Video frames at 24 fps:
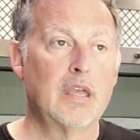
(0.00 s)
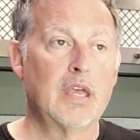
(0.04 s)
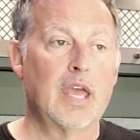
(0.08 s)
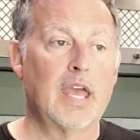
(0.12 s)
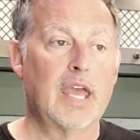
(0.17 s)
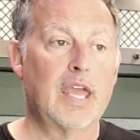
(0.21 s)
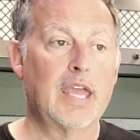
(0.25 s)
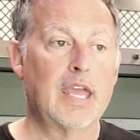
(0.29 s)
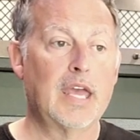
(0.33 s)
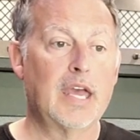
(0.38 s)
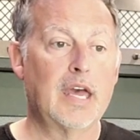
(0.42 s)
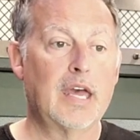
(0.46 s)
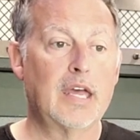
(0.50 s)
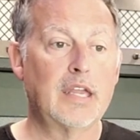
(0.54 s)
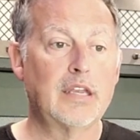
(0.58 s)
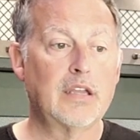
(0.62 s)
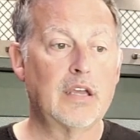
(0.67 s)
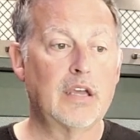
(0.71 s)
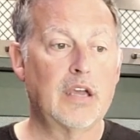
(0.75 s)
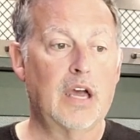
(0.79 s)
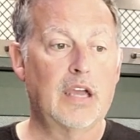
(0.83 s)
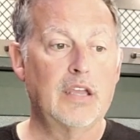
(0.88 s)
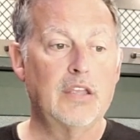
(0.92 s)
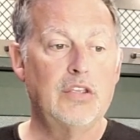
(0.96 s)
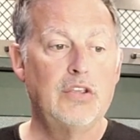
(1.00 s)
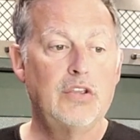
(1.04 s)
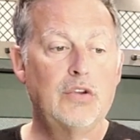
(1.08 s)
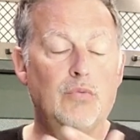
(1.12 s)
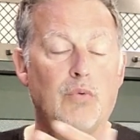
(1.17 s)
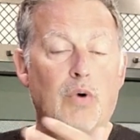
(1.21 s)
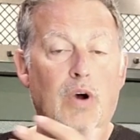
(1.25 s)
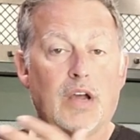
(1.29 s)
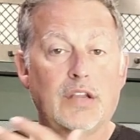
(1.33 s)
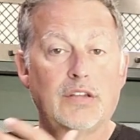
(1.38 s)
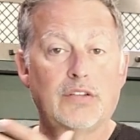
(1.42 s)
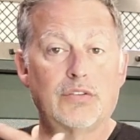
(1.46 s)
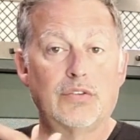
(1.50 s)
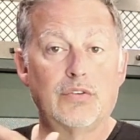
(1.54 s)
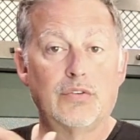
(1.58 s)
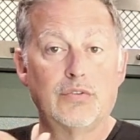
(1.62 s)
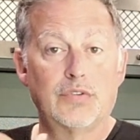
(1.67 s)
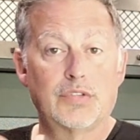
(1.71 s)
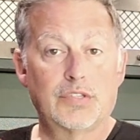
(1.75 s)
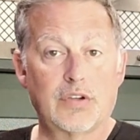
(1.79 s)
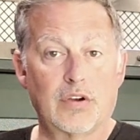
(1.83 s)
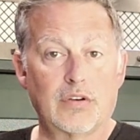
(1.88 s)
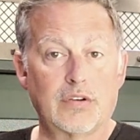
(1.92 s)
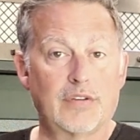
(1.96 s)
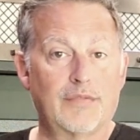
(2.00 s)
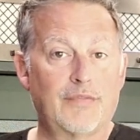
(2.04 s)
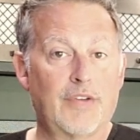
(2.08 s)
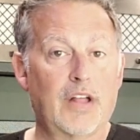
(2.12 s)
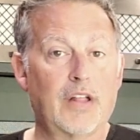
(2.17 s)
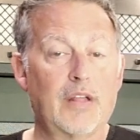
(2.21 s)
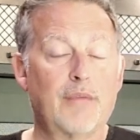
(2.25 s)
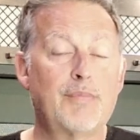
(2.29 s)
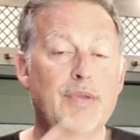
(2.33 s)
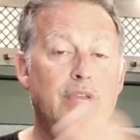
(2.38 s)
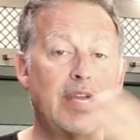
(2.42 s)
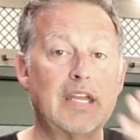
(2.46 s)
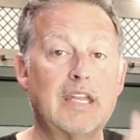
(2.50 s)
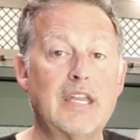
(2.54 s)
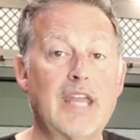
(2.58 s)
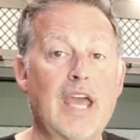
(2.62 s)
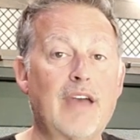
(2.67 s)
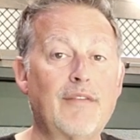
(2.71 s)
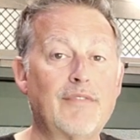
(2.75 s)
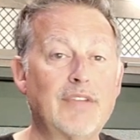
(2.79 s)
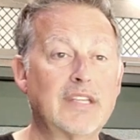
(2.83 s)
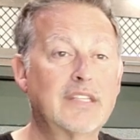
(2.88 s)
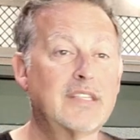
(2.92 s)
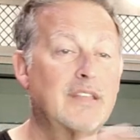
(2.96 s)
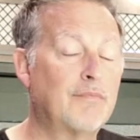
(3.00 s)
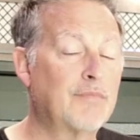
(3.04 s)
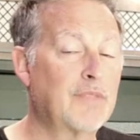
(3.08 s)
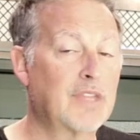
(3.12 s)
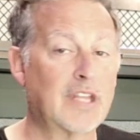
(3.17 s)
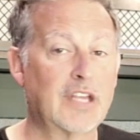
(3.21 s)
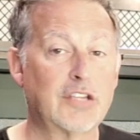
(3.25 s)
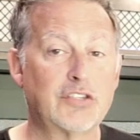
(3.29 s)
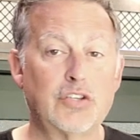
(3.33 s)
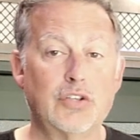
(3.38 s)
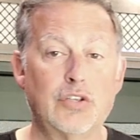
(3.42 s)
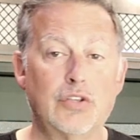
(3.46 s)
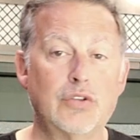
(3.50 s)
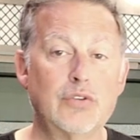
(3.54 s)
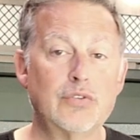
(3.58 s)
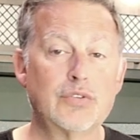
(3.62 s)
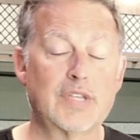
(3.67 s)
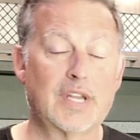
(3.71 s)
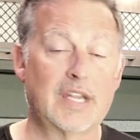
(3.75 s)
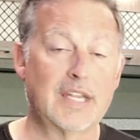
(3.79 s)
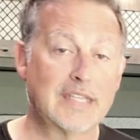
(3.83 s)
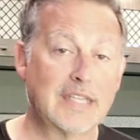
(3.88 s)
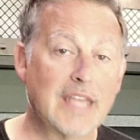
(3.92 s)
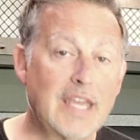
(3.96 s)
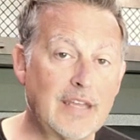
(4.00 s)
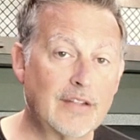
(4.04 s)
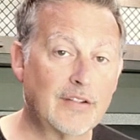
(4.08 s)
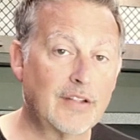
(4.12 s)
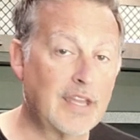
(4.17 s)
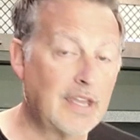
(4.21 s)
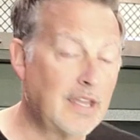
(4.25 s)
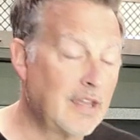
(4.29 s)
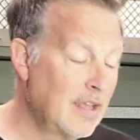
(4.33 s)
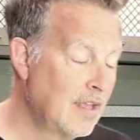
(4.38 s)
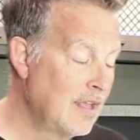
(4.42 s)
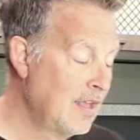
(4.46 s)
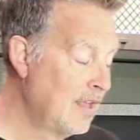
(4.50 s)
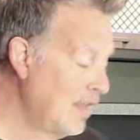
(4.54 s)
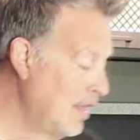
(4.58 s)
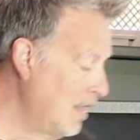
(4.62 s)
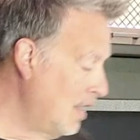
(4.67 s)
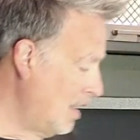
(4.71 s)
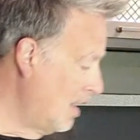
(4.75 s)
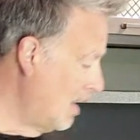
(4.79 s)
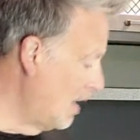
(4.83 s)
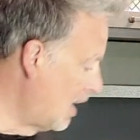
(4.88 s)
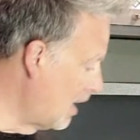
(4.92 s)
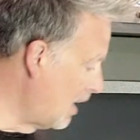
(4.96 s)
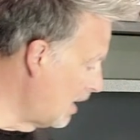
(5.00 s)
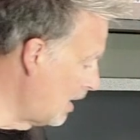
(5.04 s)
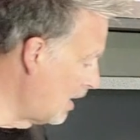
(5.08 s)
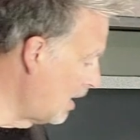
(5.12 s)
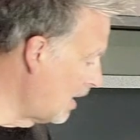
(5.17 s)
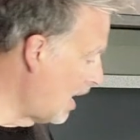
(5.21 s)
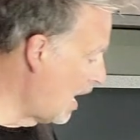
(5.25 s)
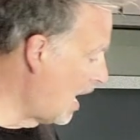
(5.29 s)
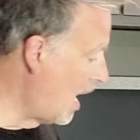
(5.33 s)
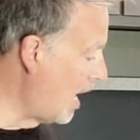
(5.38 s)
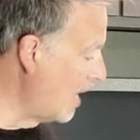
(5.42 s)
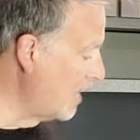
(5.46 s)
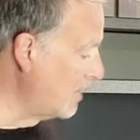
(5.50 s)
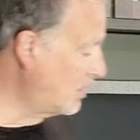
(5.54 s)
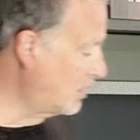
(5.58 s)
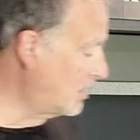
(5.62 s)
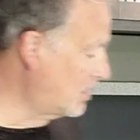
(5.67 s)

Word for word: and you want to start developing and having something that you use on a daily, I